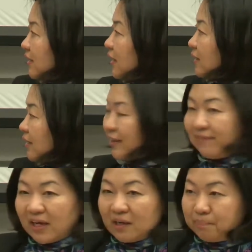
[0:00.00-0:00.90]
in the
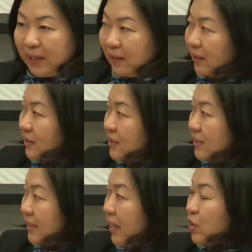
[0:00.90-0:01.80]
developing
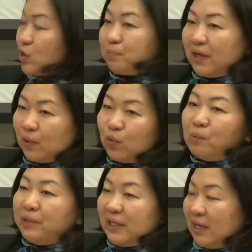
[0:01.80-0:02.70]
stage, but it
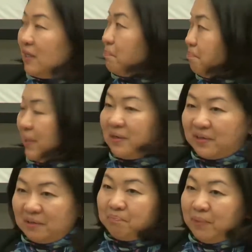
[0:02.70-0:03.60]
will be getting bigger
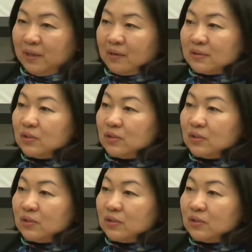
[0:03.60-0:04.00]
and bigger.